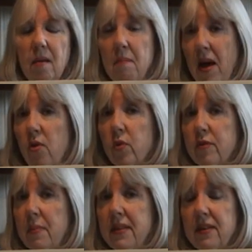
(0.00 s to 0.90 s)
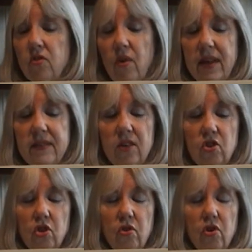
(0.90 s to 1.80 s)
Mother was busy dressing
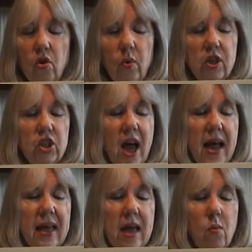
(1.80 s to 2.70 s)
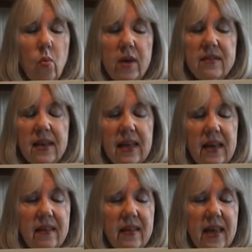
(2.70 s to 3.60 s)
Junior when Jack came whistling
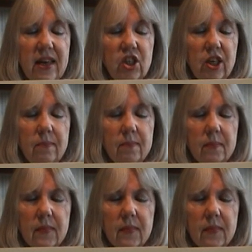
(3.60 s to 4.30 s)
into the kitchen.